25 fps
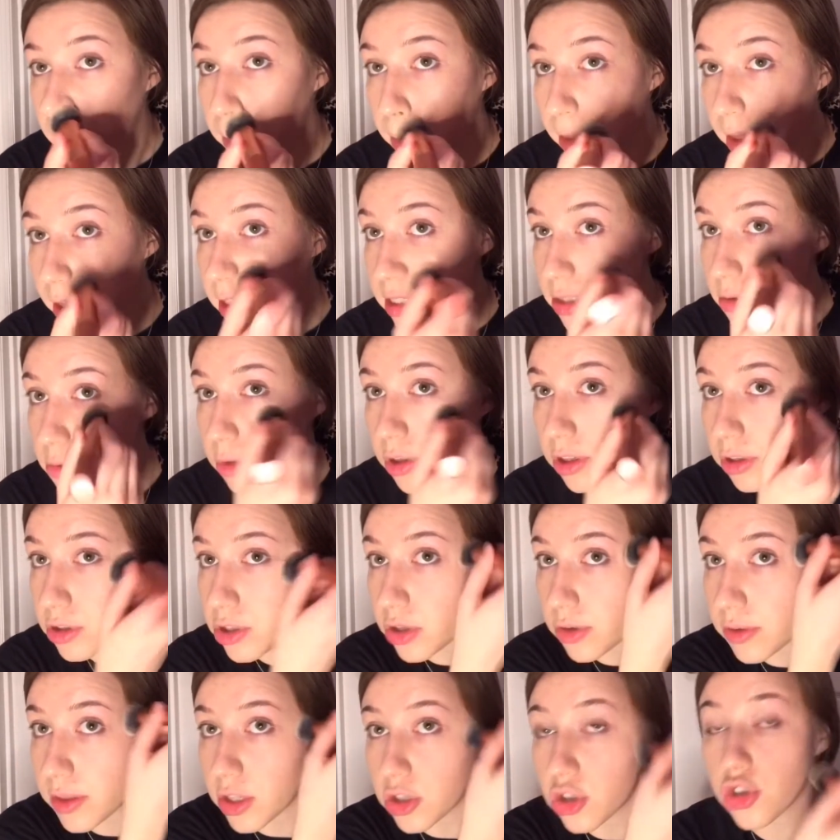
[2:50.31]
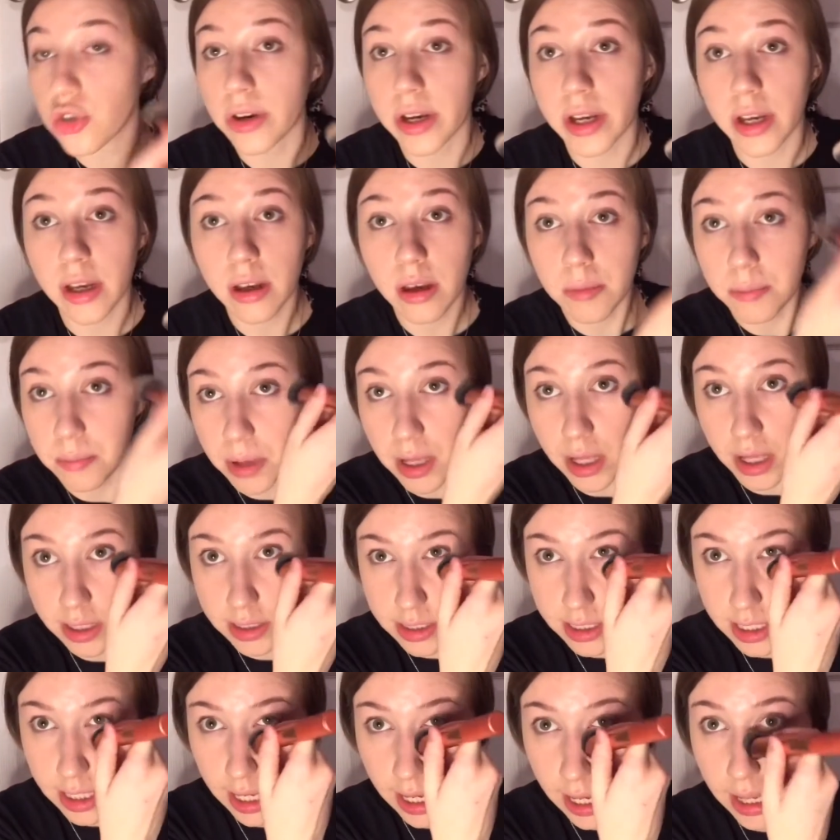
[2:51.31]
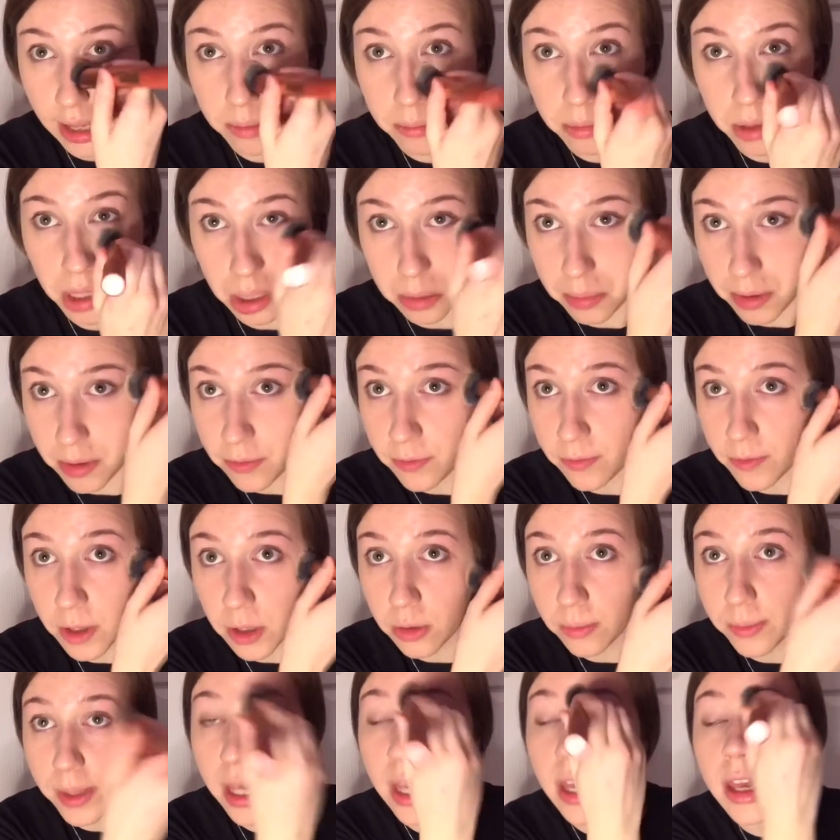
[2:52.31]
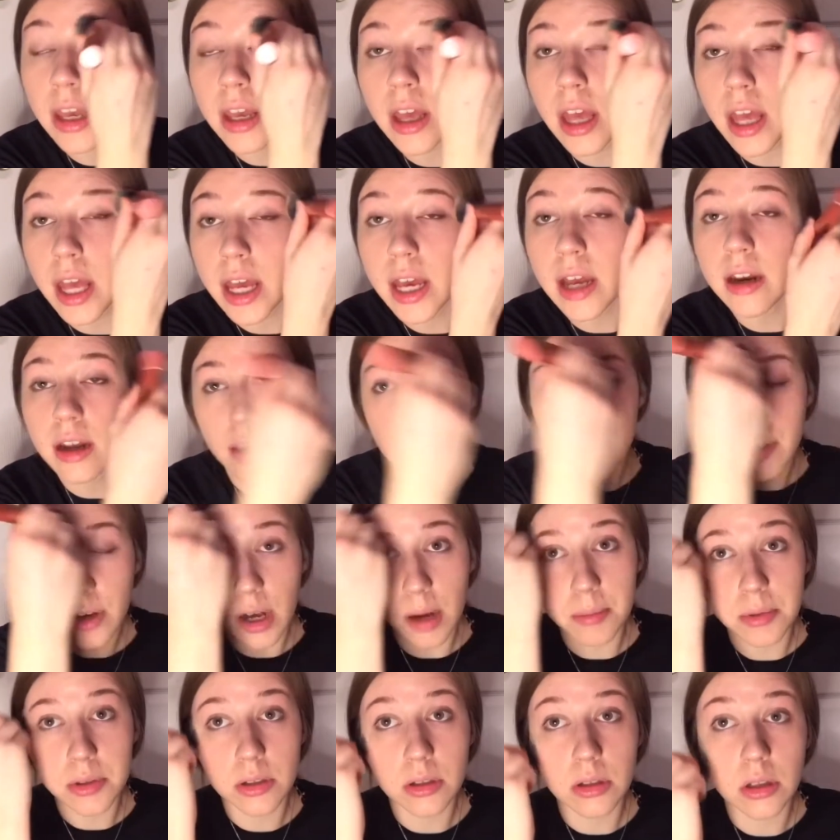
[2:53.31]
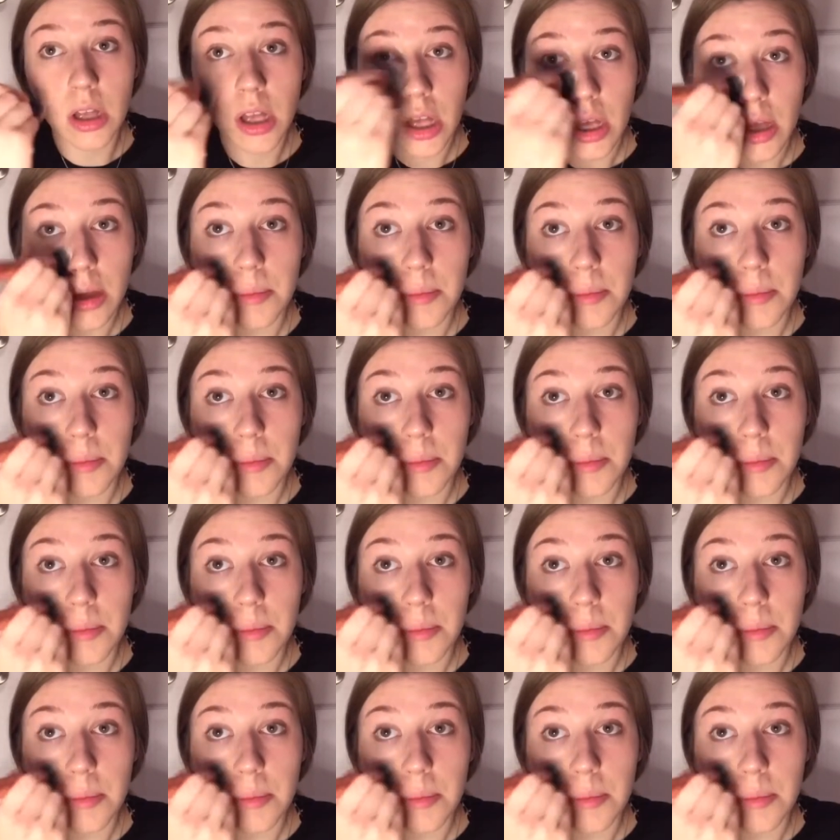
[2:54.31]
this will do the trick, but today I'm gonna be filming and I have a couple